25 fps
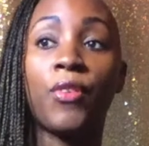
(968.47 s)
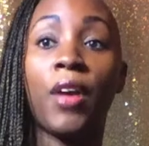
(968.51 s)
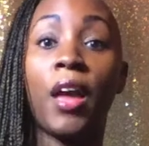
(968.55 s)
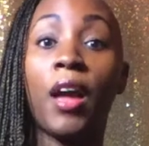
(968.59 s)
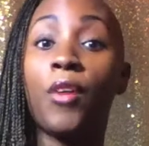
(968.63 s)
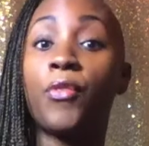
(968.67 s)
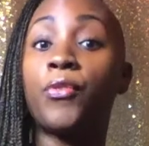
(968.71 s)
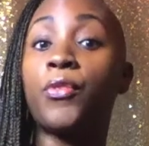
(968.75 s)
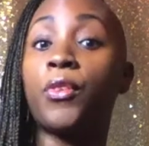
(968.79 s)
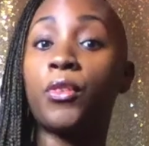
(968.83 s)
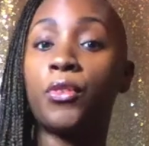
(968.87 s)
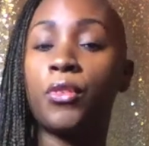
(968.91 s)

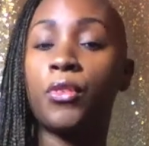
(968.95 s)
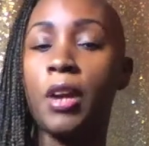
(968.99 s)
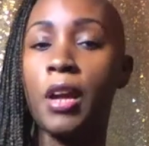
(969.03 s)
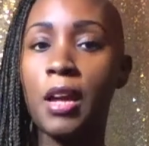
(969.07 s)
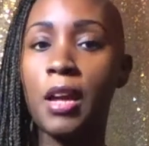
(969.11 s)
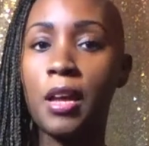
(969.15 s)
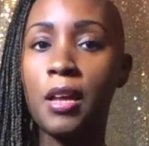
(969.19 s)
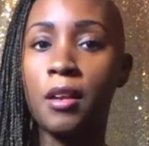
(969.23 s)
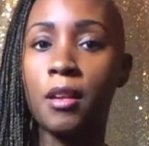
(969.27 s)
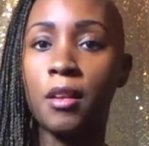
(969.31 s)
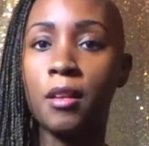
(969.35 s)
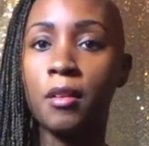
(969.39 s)
ever
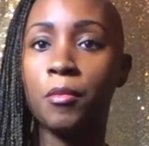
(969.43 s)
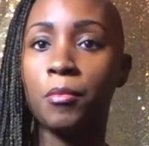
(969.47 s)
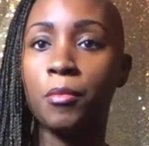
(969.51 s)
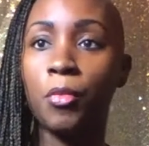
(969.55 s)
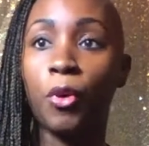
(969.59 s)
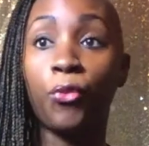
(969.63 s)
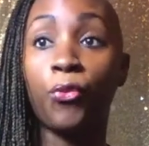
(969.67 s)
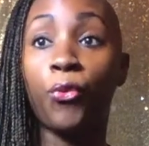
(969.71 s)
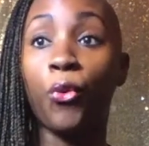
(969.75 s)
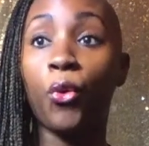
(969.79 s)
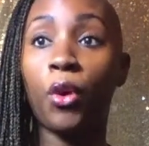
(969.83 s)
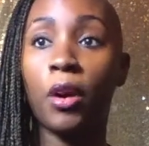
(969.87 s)
read
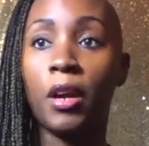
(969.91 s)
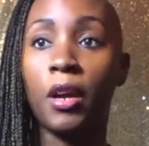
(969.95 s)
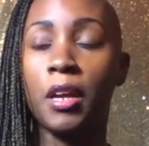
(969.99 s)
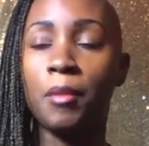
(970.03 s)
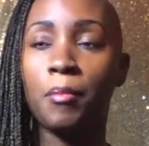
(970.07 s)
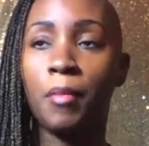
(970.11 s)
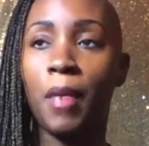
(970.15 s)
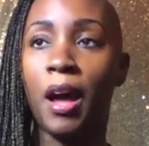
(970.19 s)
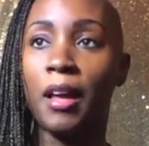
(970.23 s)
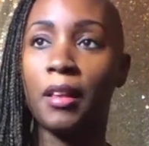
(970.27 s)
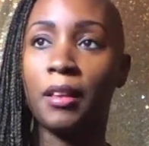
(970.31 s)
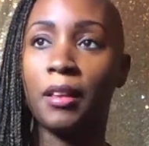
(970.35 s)
before in
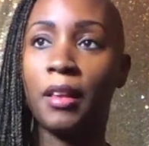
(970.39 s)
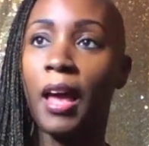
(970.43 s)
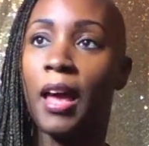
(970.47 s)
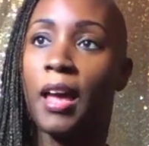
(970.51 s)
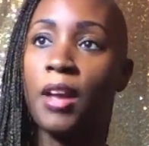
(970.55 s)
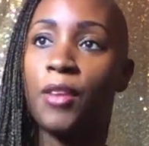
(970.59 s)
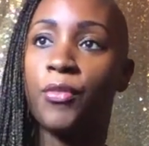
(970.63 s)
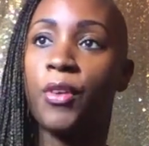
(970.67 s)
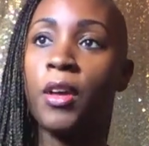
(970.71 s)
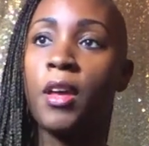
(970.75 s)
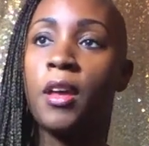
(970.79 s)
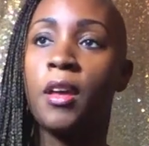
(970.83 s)
my life.